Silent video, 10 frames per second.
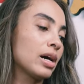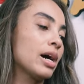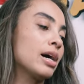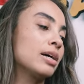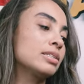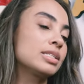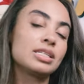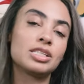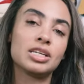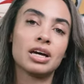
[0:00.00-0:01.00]
uh,
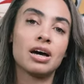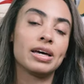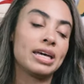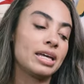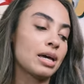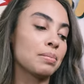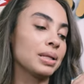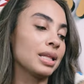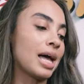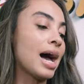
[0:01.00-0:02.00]
stitching in
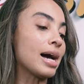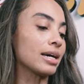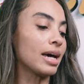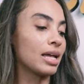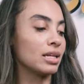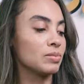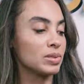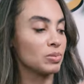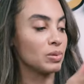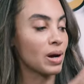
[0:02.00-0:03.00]
black. And then
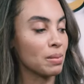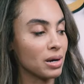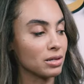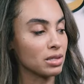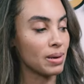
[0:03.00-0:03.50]
as we wrap around to the